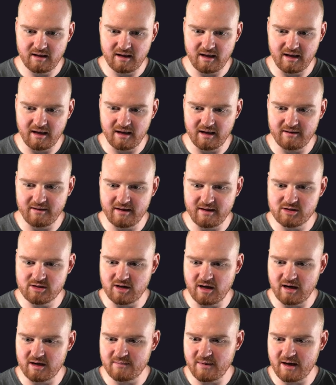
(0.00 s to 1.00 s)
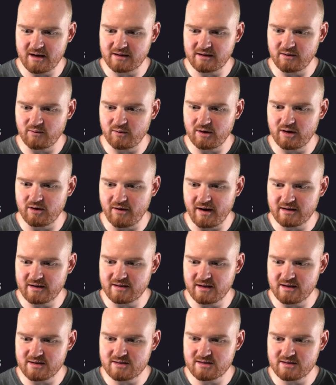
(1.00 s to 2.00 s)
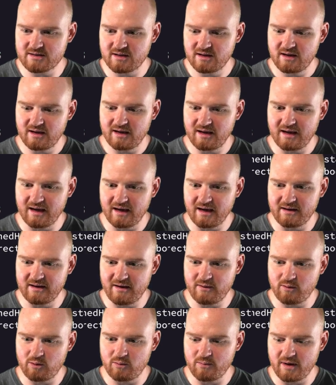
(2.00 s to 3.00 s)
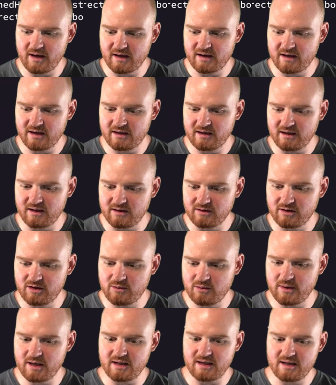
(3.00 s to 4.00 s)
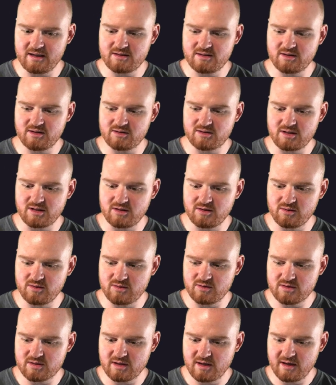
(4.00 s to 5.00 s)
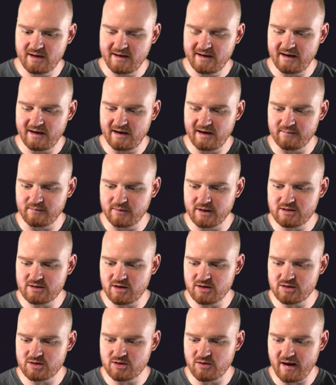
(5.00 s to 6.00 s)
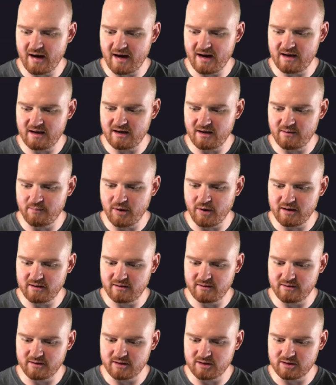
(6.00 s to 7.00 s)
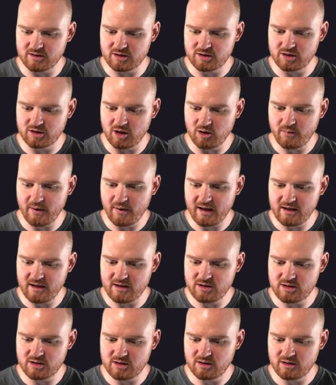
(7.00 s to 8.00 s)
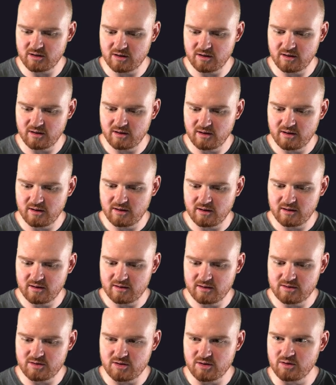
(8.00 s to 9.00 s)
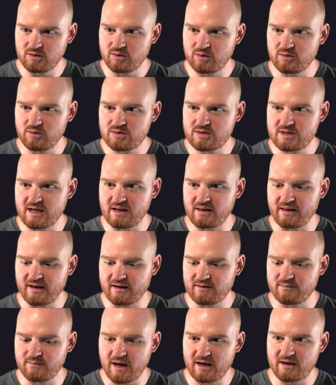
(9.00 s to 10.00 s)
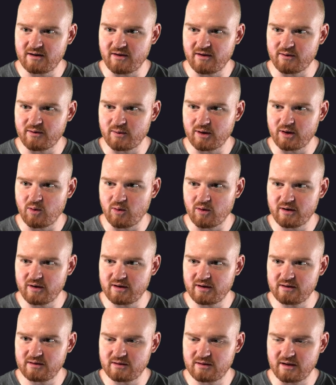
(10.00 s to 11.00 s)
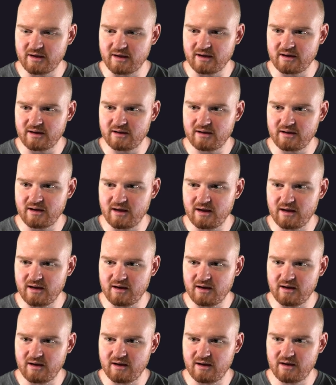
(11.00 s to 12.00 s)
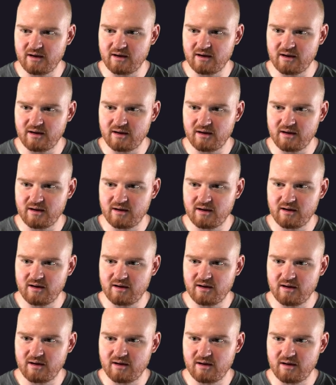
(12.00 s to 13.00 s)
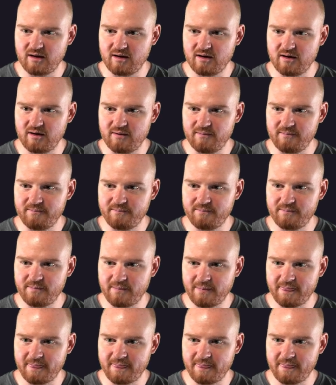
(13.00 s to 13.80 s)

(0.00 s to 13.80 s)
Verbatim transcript: And that should automatically redirect us and that will make it a little bit easier to use. Um, let's also add a button on the show page to say like make another recording like a um,